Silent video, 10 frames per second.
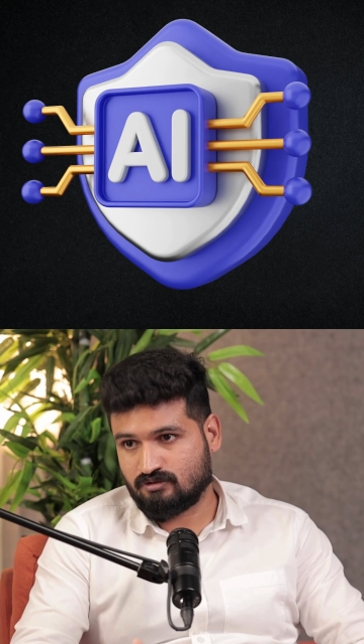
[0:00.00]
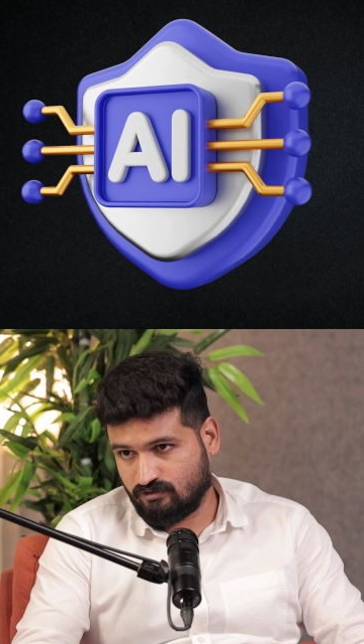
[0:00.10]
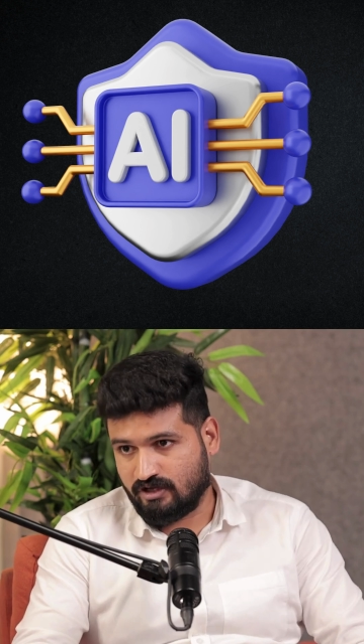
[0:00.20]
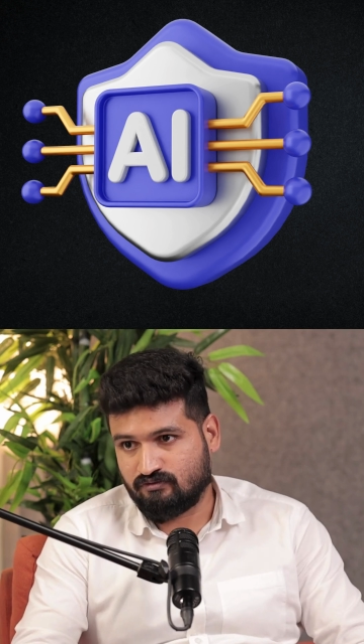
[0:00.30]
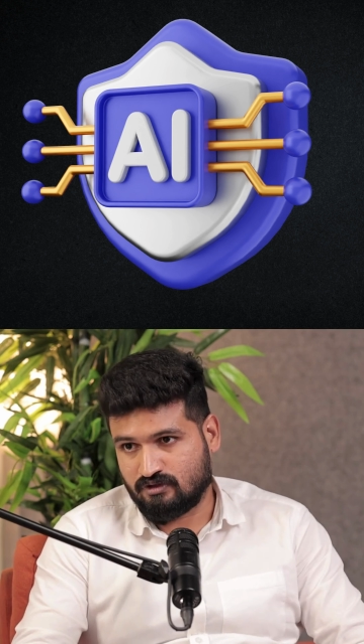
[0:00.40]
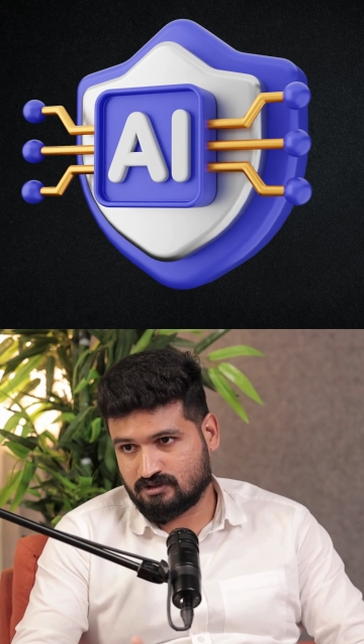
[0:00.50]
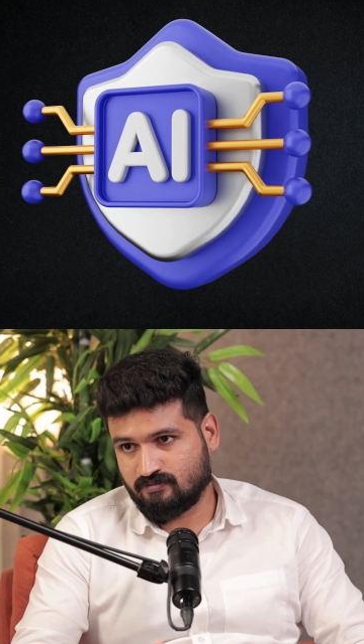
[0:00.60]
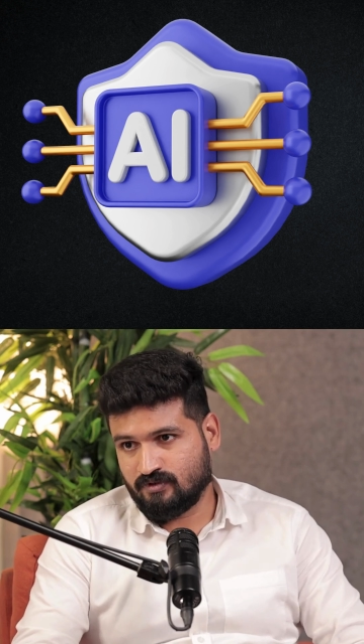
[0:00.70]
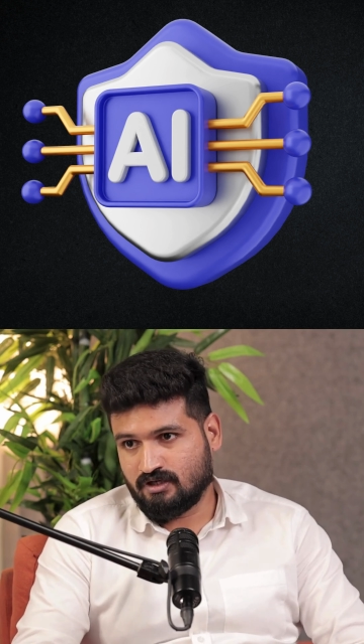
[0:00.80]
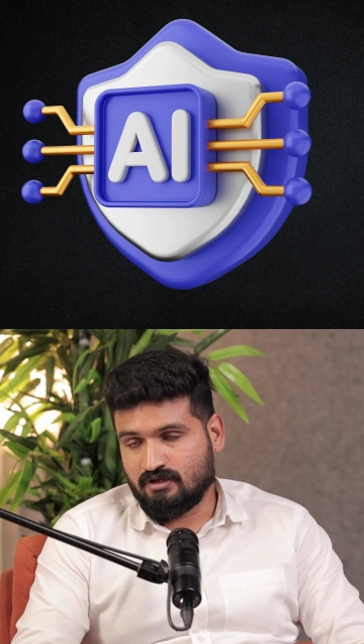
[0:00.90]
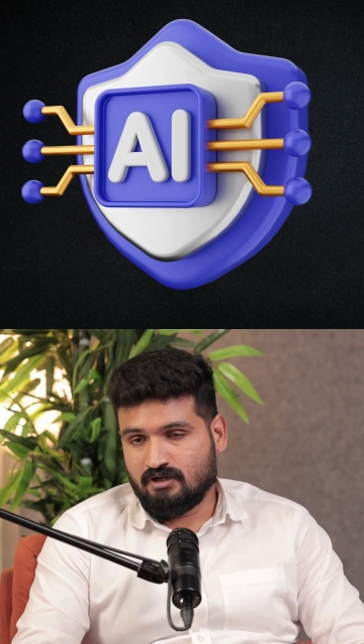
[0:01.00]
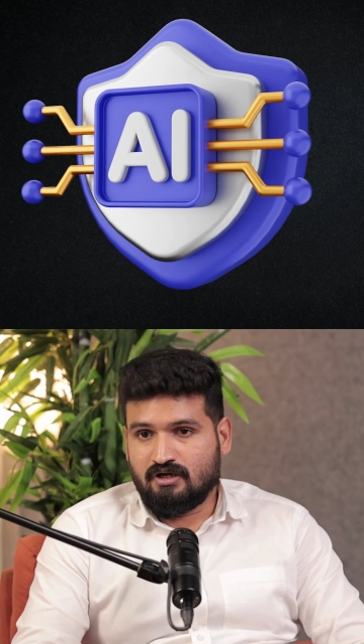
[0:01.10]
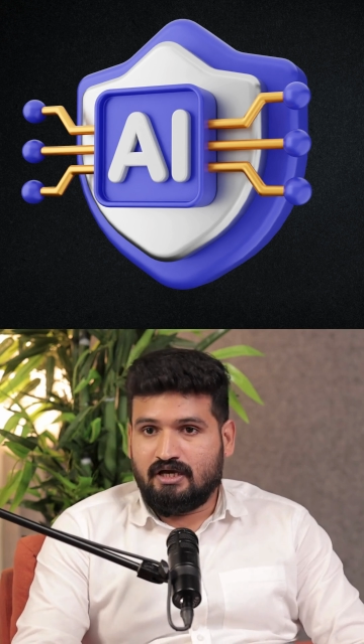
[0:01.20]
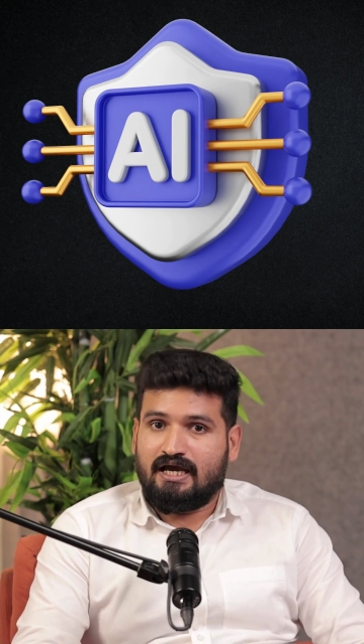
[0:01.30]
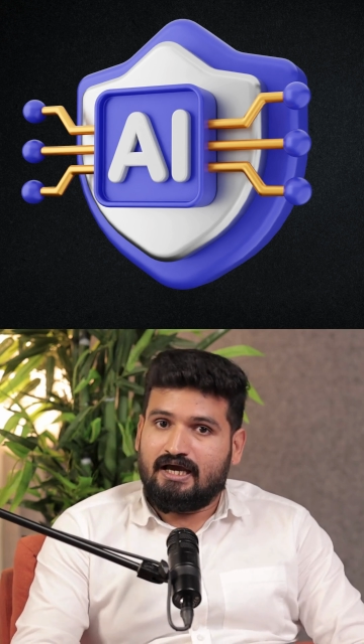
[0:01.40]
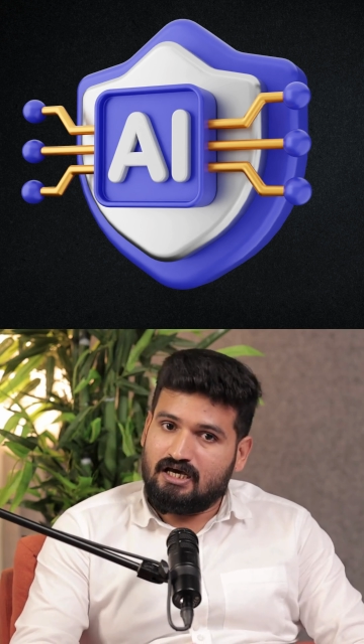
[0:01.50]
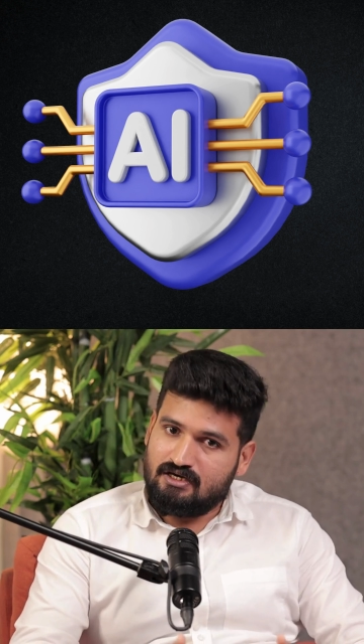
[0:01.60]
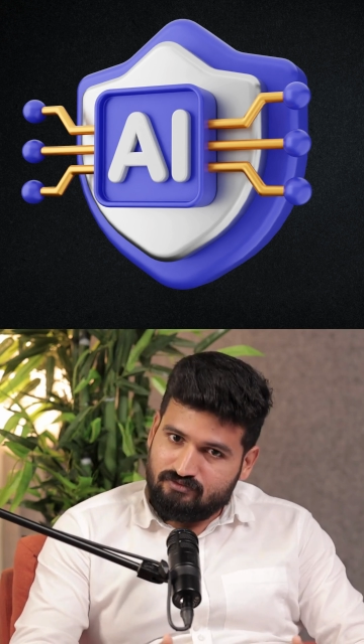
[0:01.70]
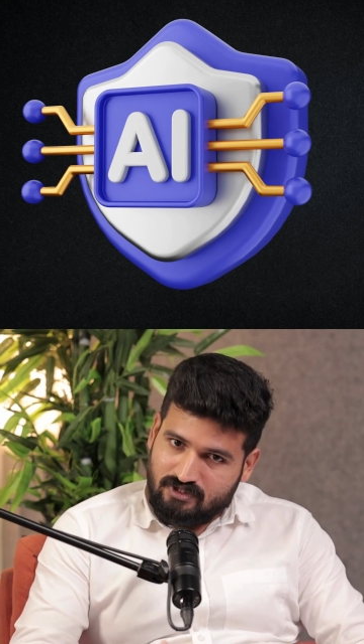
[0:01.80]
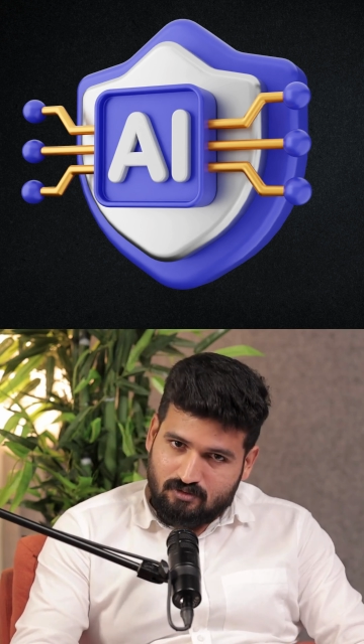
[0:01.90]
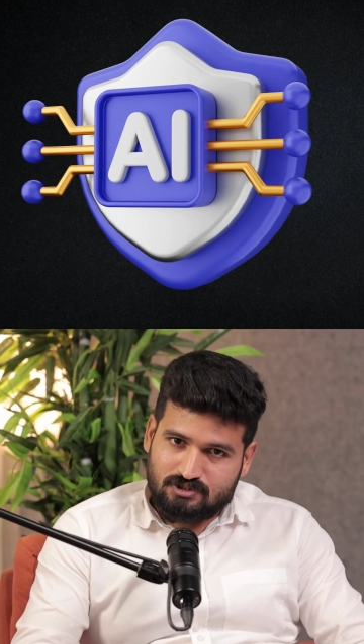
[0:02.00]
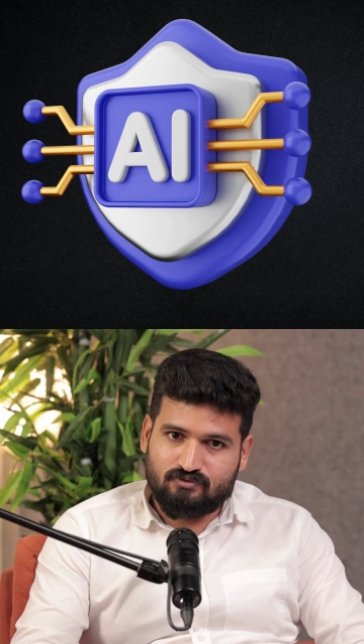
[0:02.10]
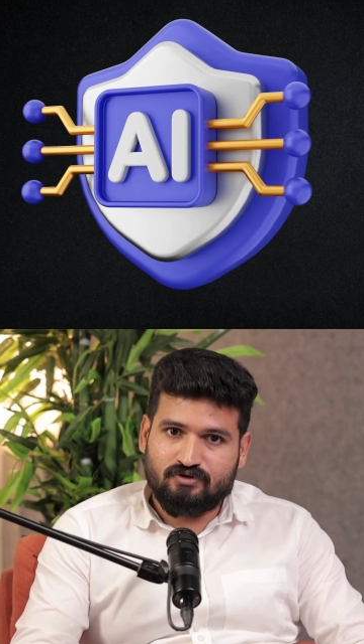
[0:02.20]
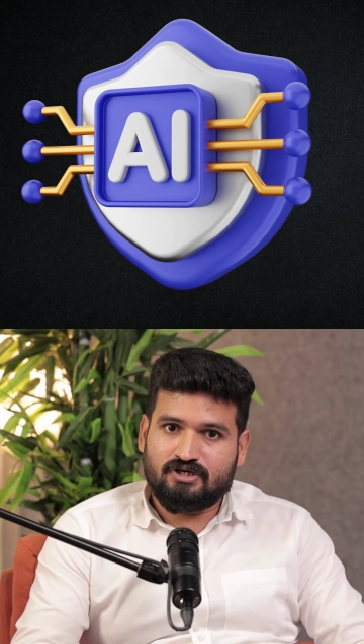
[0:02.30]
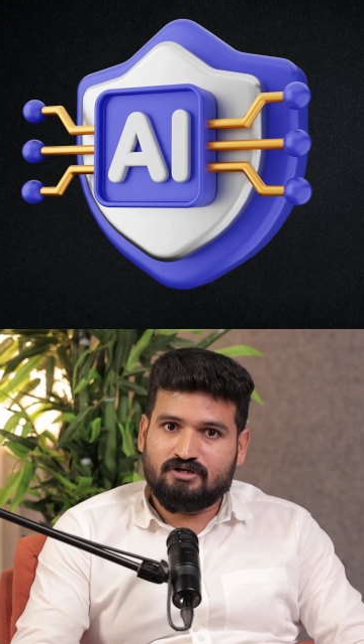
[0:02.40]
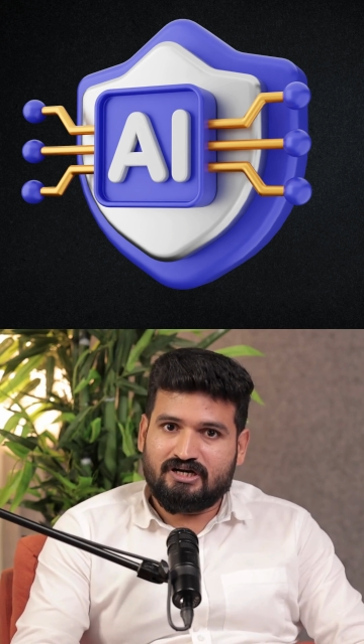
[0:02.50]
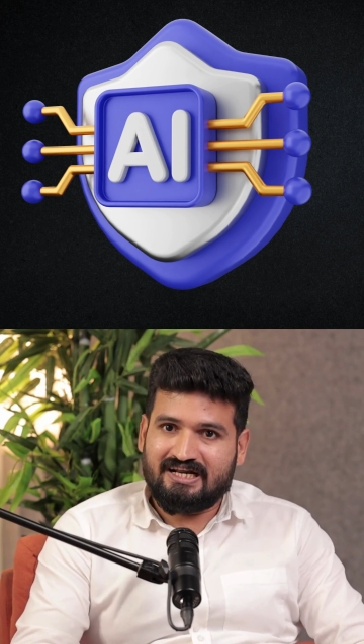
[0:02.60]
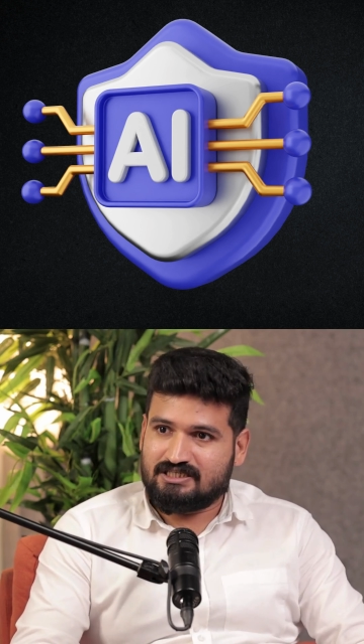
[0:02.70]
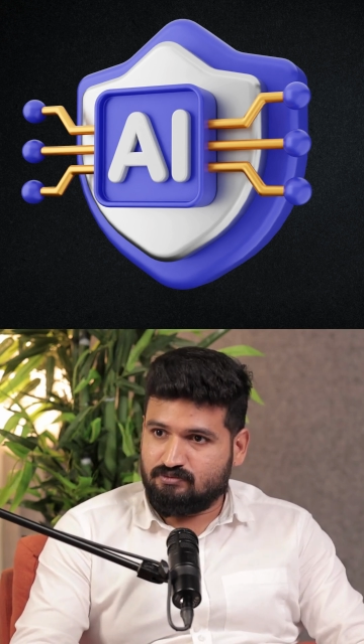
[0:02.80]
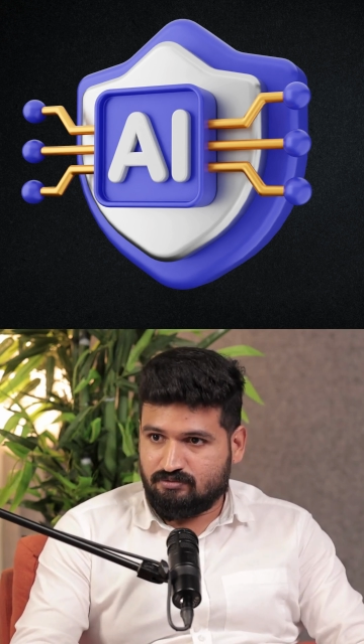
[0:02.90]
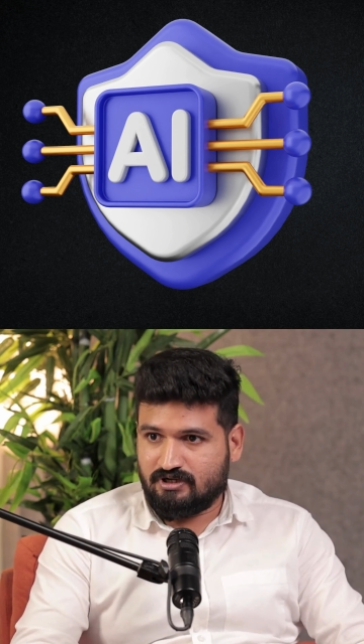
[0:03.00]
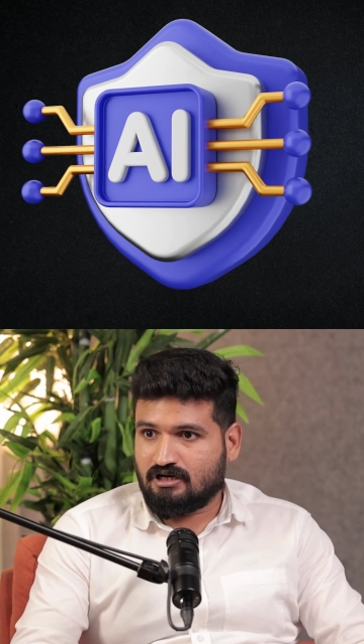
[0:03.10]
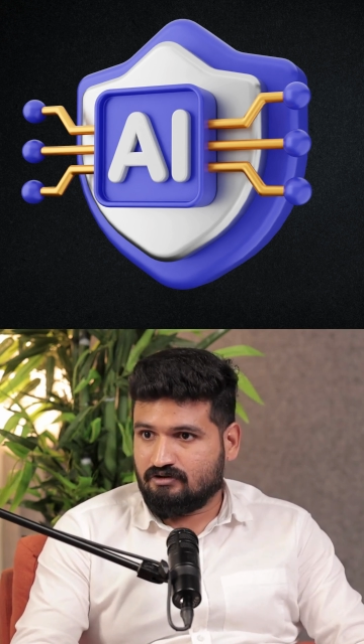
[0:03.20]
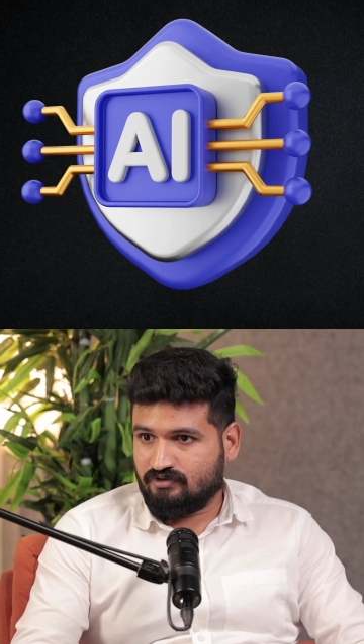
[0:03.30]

frameworks. We are also working on an experimental